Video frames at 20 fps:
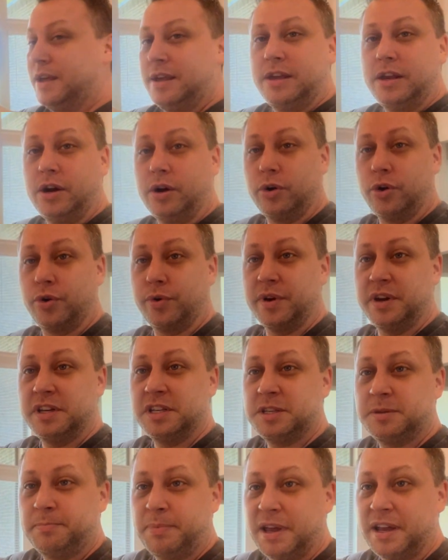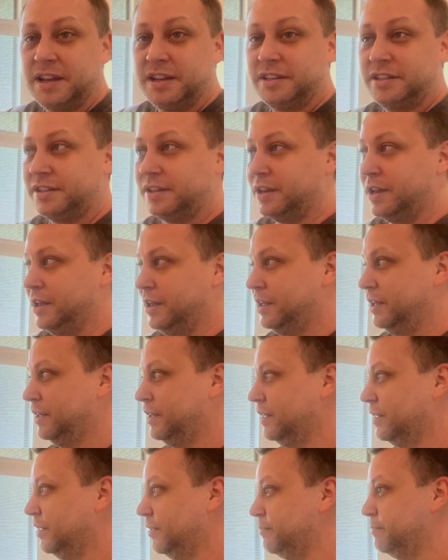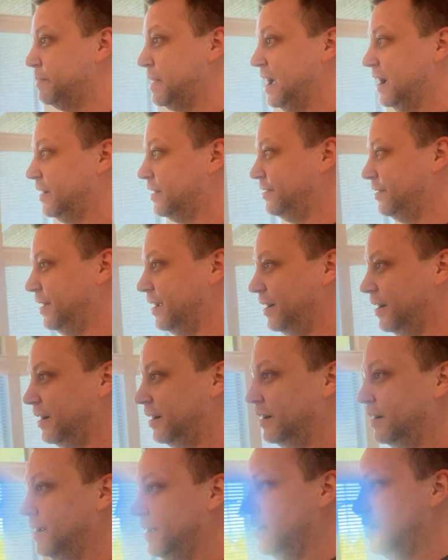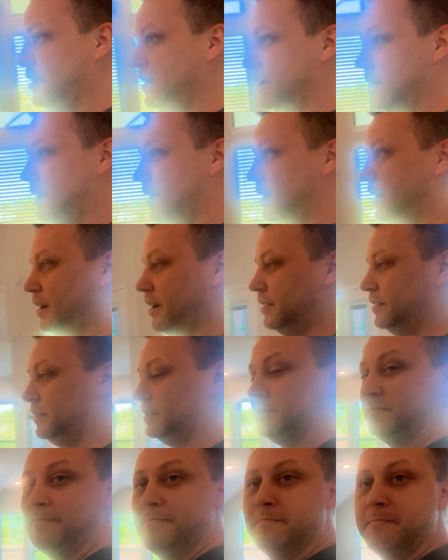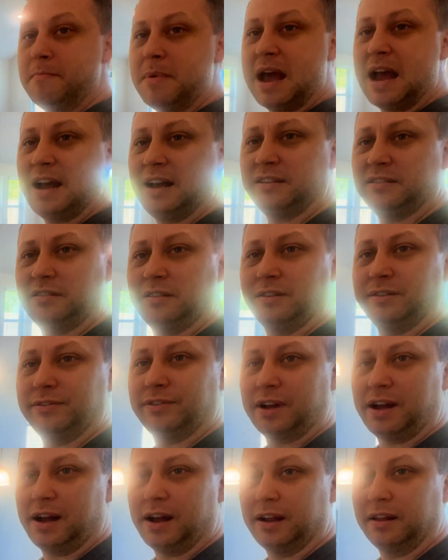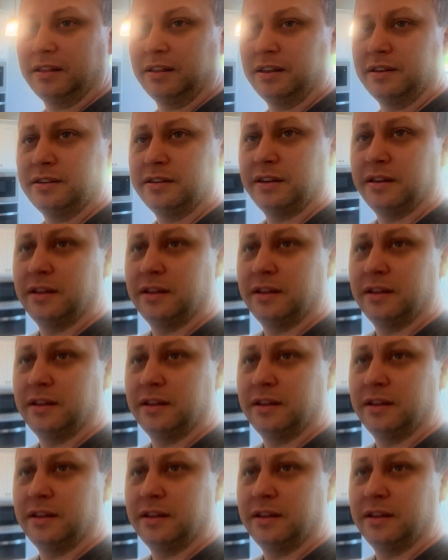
you know, green space back there and this massive island.